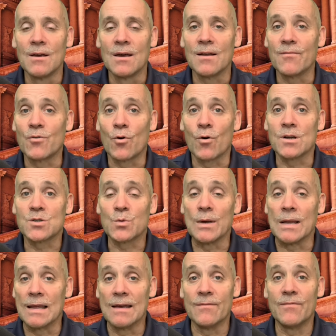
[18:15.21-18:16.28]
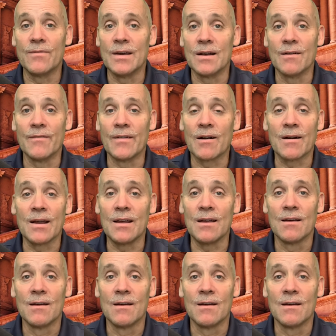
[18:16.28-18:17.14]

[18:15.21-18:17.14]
And of course, we live in a very